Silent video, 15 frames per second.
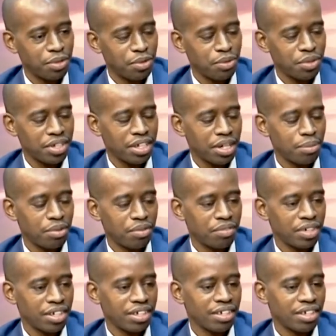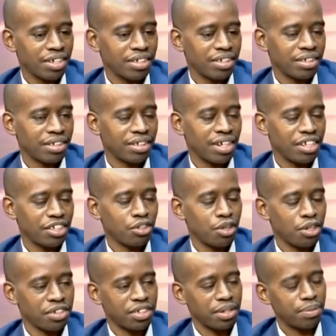which we abbreviate as
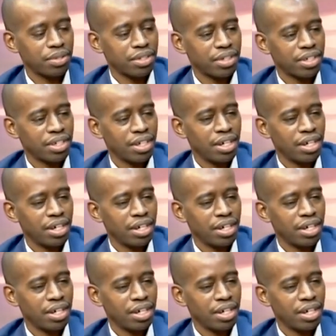Gloceps,